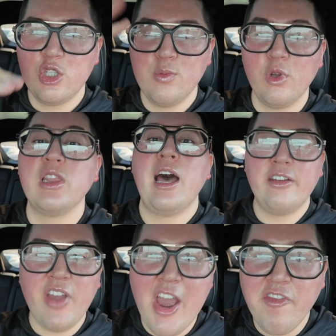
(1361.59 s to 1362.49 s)
a
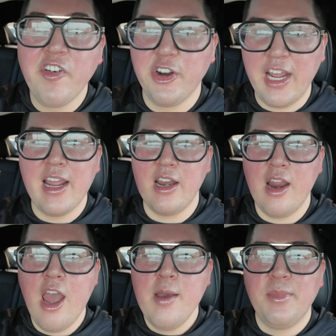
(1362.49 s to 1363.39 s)
lot of effort
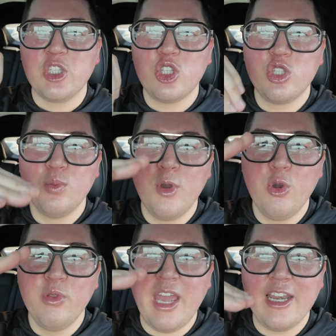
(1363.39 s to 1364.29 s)
in, but
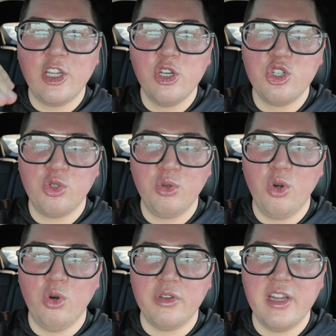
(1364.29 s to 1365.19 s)
smooth and
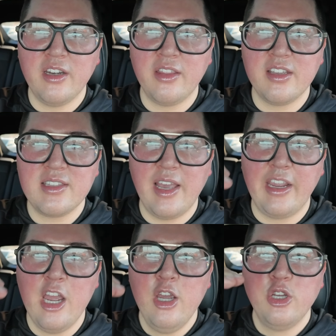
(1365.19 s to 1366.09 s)
controlled. None of this
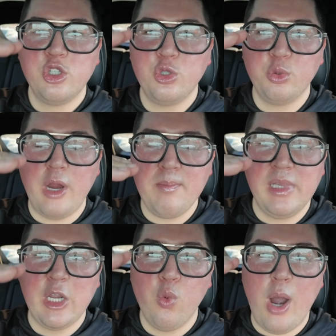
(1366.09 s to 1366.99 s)
like
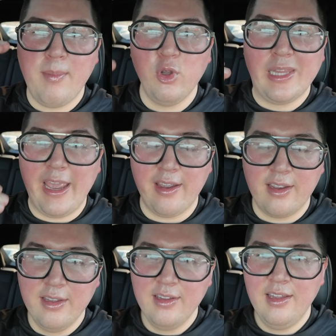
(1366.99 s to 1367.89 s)
trembling wobble
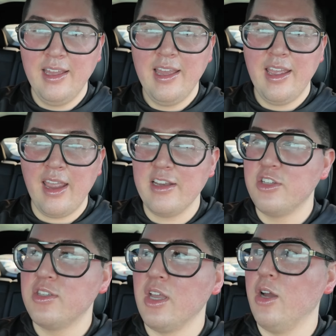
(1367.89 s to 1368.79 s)
leg.
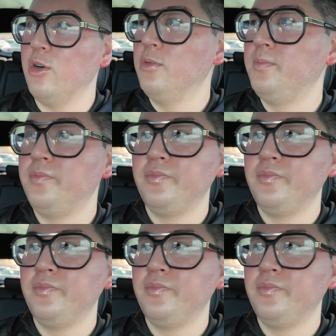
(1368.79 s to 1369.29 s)
And so